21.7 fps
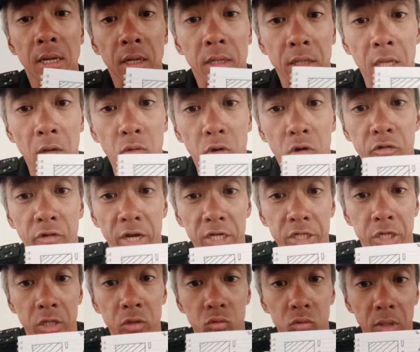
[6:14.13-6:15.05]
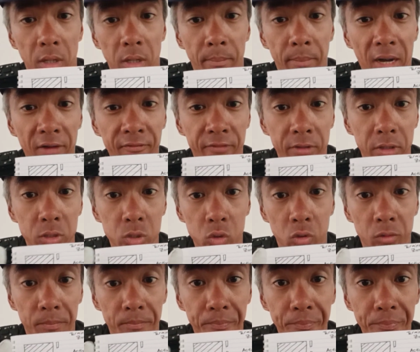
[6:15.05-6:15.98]
they will crash into the buffer
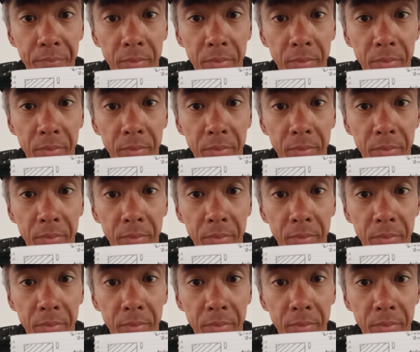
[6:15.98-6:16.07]
zone.